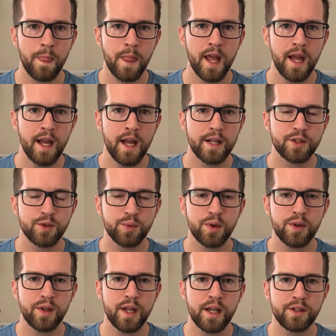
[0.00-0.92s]
It's
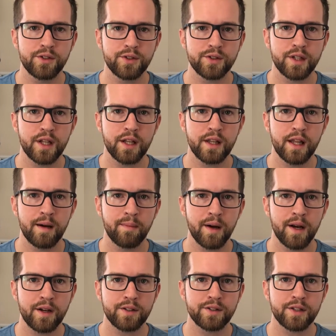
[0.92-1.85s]
really interesting that
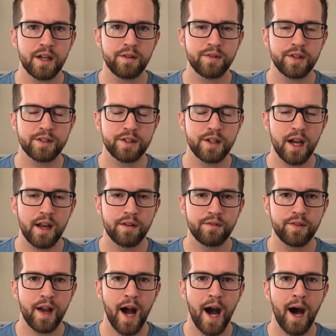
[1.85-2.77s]
Microsoft has kind
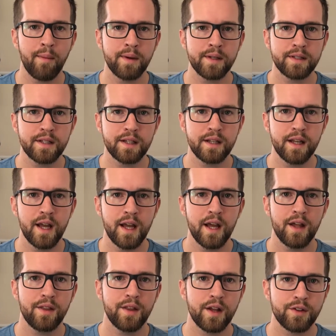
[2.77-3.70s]
of commented
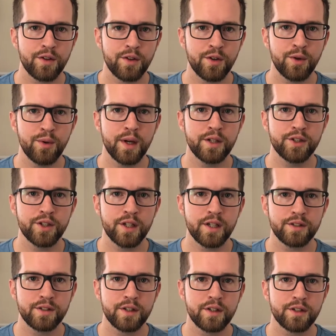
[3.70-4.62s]
that the new engine
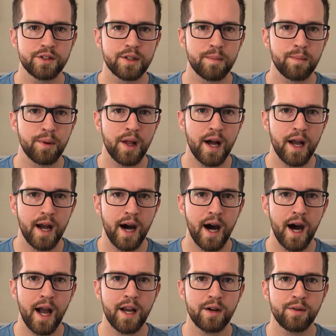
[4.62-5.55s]
is going to supply
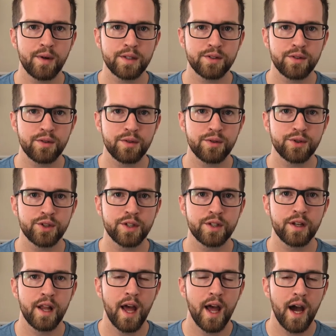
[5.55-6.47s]
higher
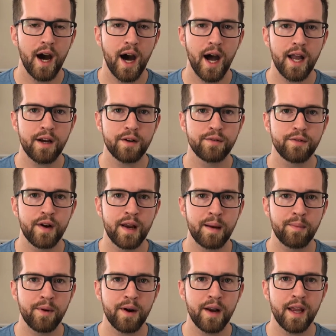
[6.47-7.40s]
resolution, higher
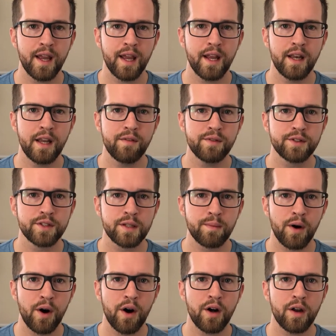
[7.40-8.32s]
frame rate, and even some
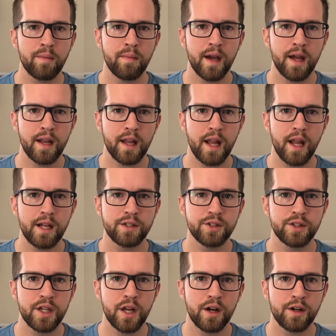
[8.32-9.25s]
automatic
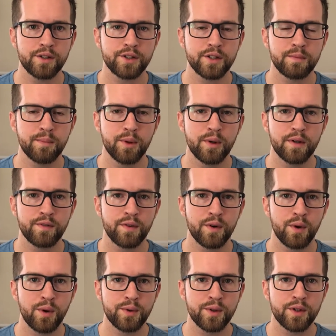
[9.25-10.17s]
HDR support for
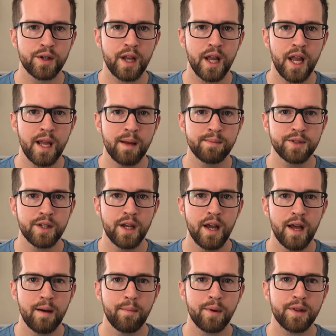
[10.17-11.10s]
older games,
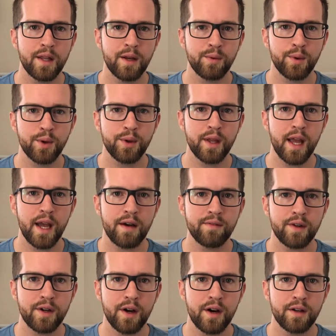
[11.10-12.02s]
but they really
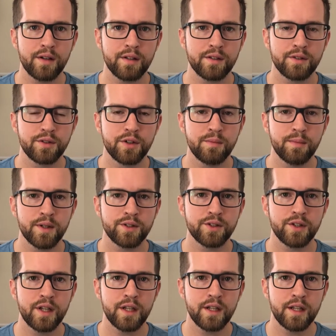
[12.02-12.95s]
haven't gone into too much
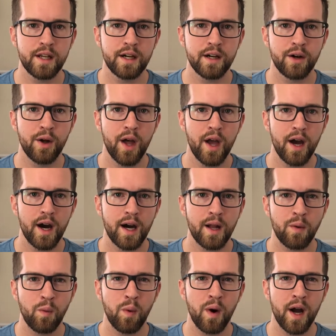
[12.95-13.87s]
detail
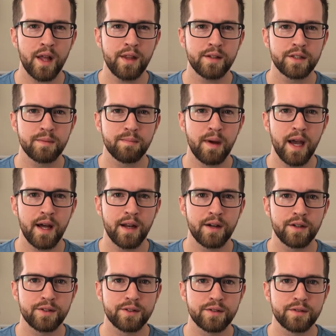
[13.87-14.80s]
on why this matters.